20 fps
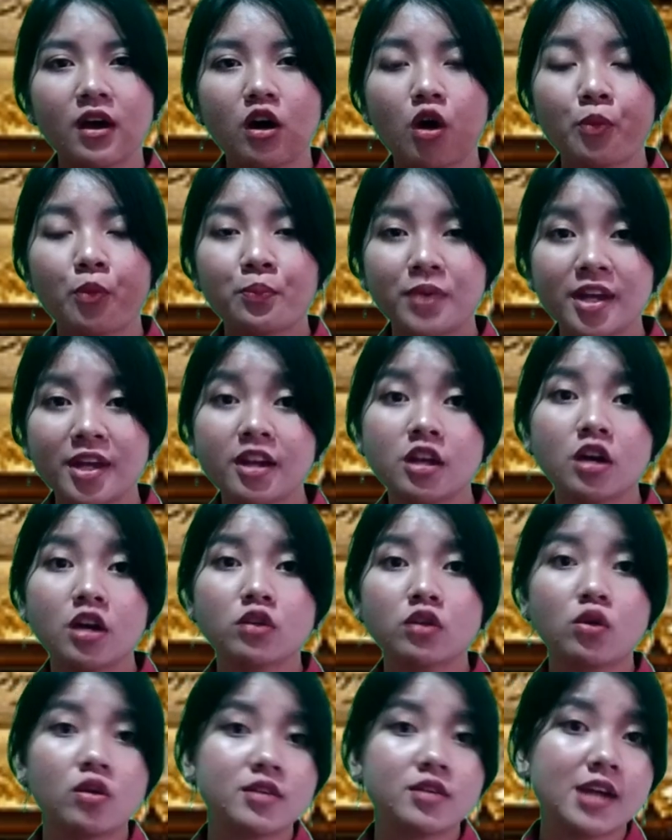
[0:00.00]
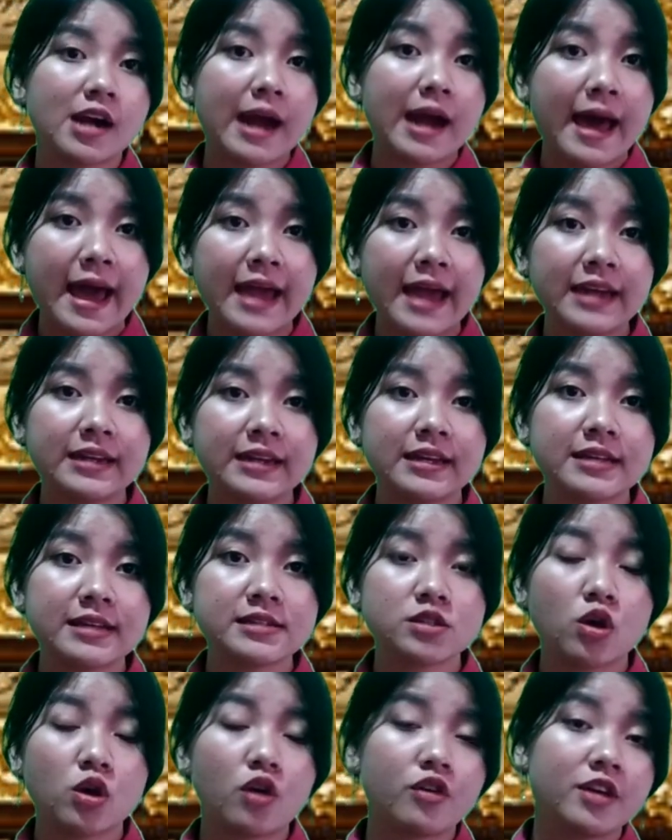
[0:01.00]
opinion or their ideas
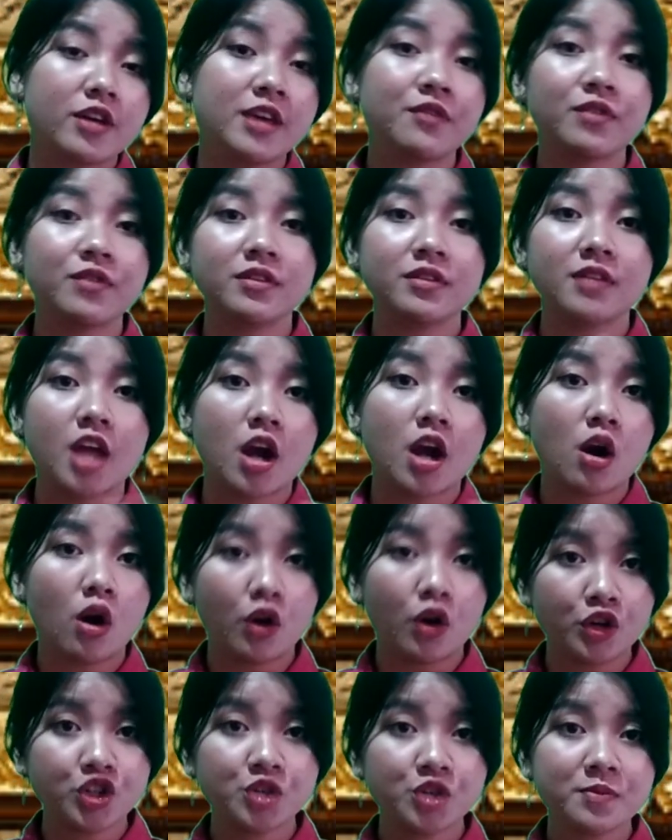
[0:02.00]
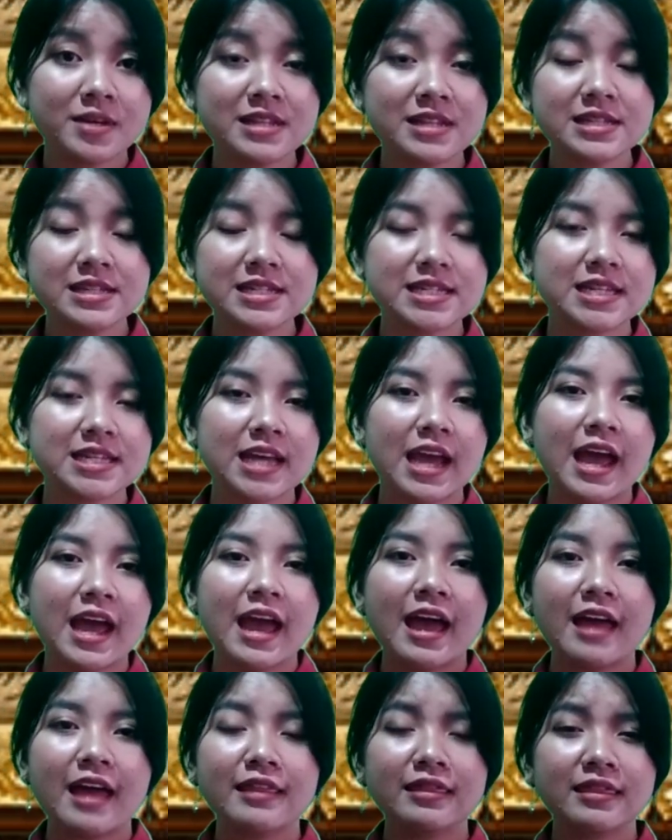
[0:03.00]
or even their arguments,
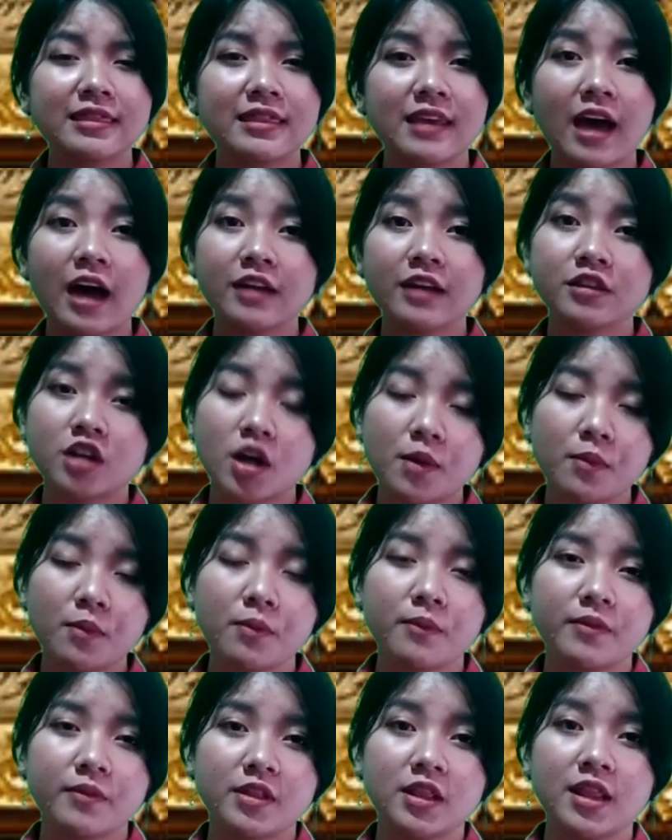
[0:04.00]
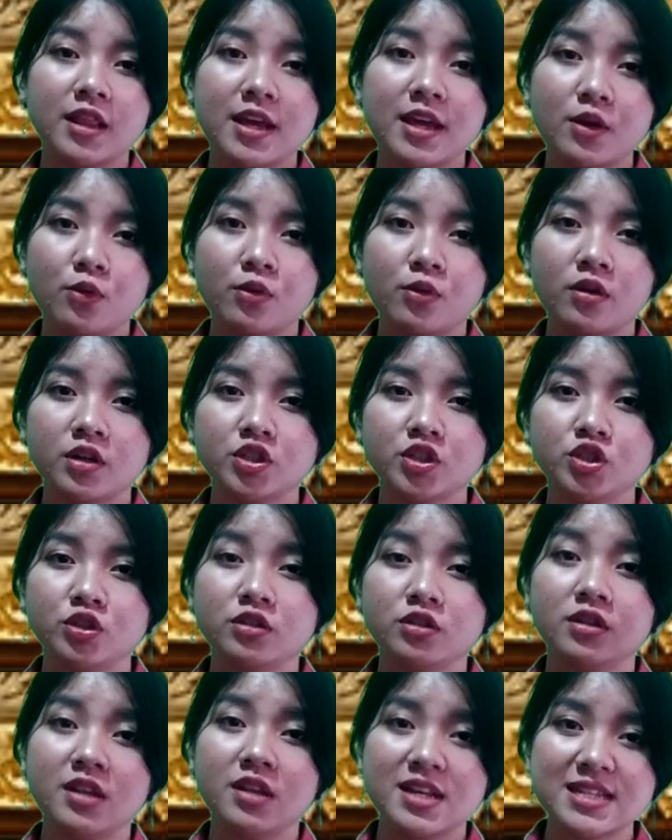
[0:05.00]
and the other
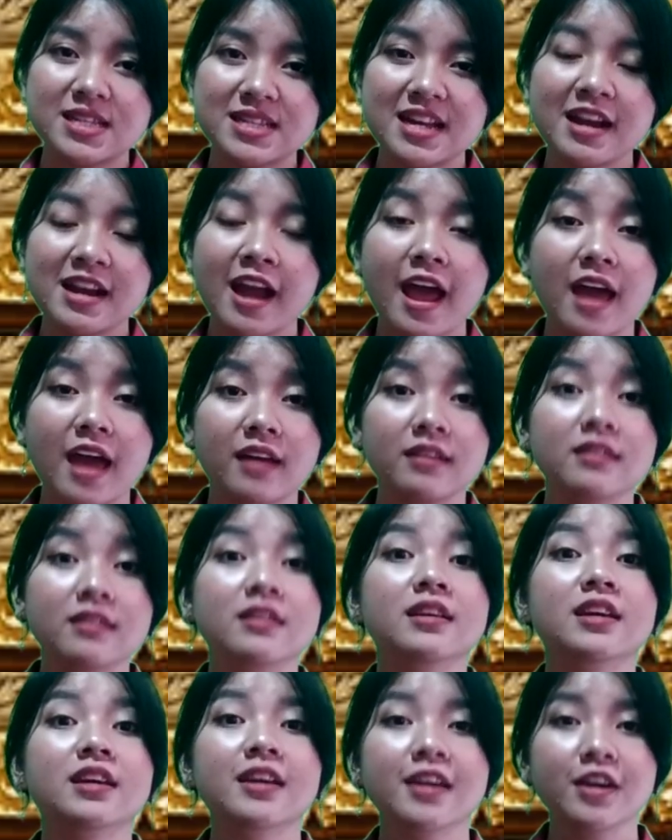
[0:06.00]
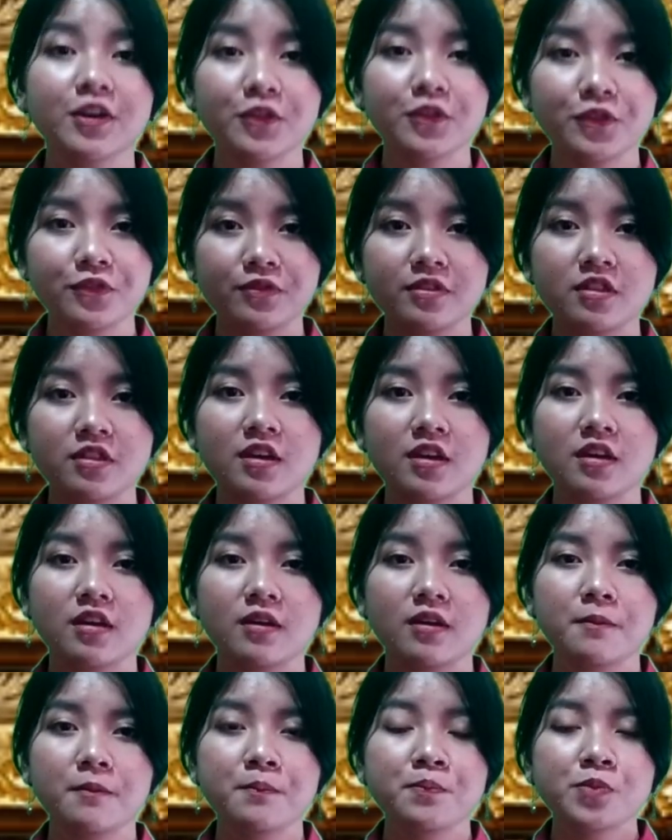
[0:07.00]
should listen and give
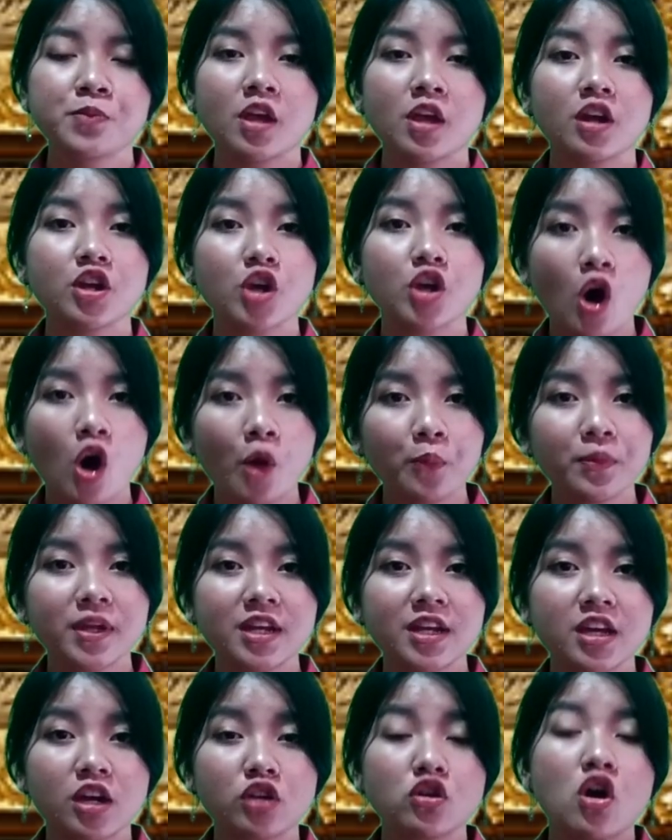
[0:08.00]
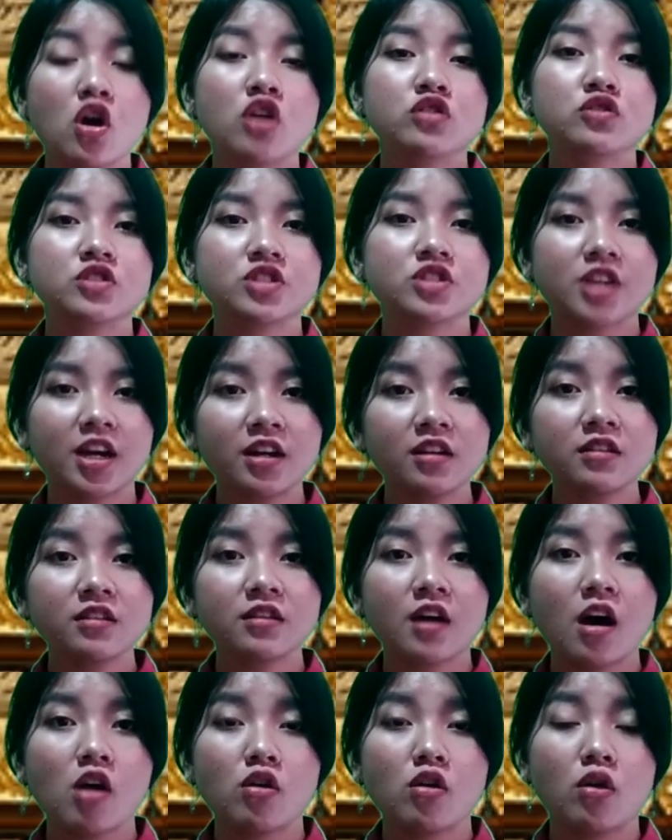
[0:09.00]
the opinion to tackle
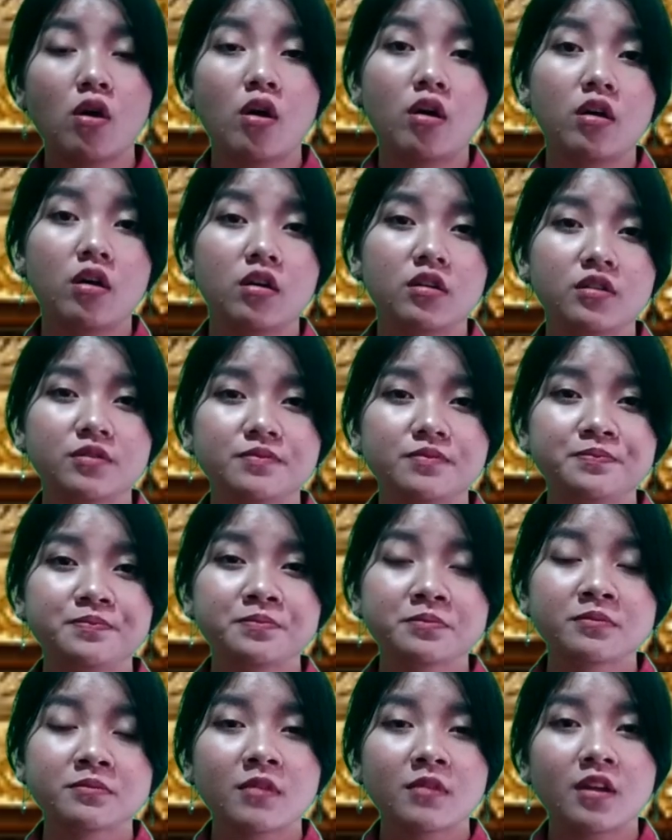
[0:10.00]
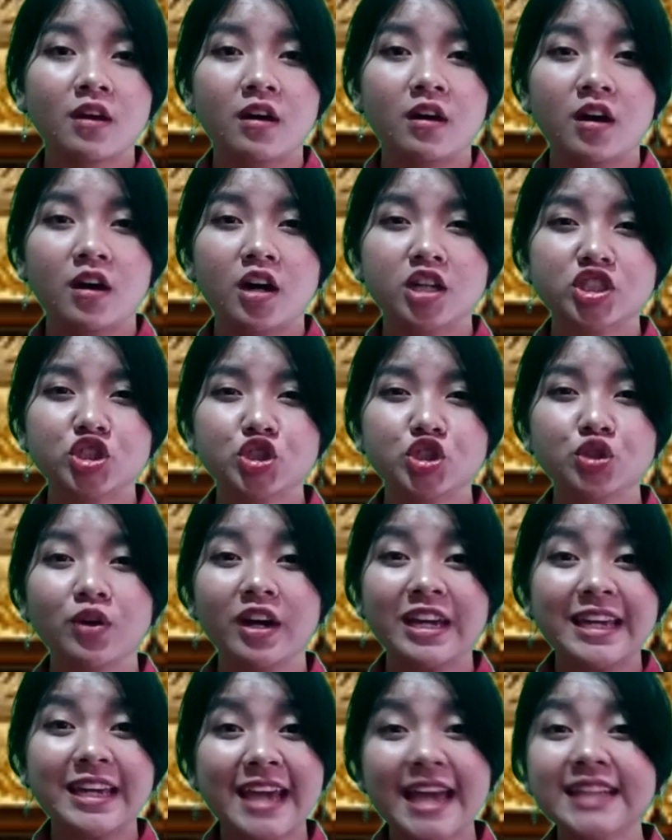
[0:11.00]
down or to
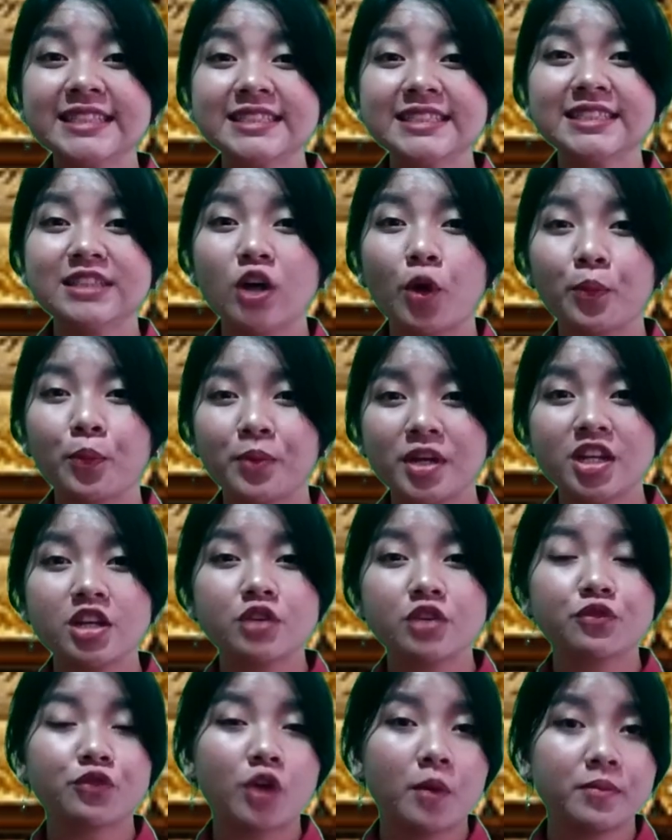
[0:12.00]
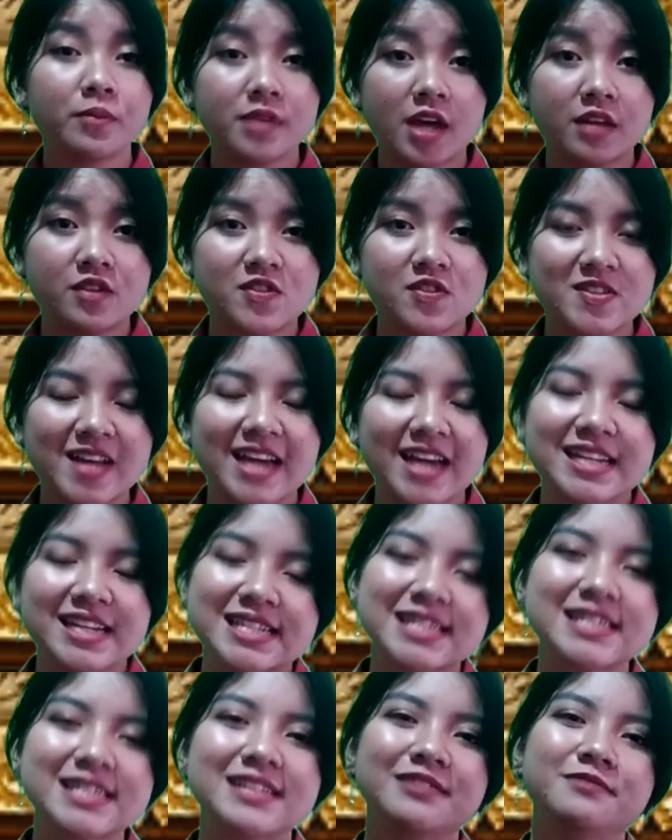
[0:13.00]
against the opinion from the other
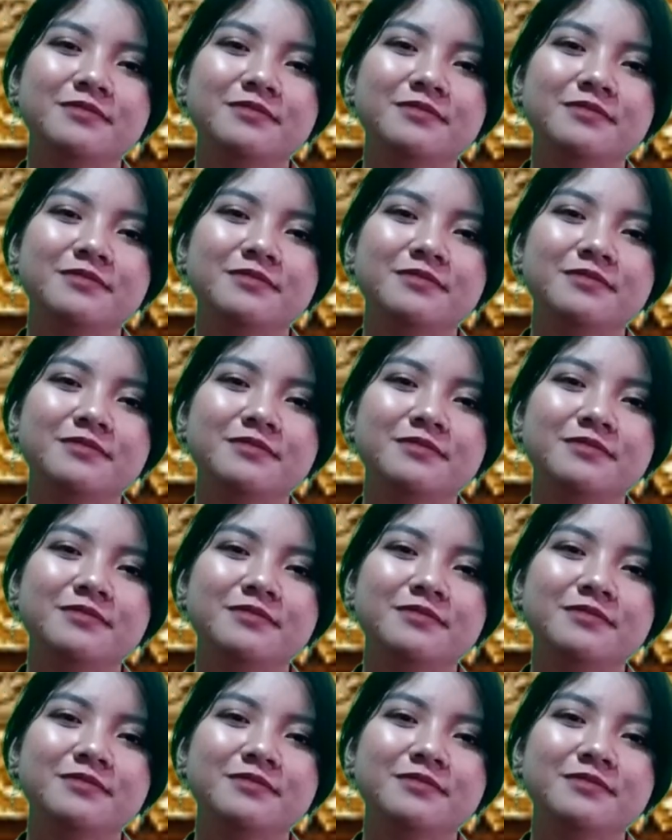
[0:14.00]
sides.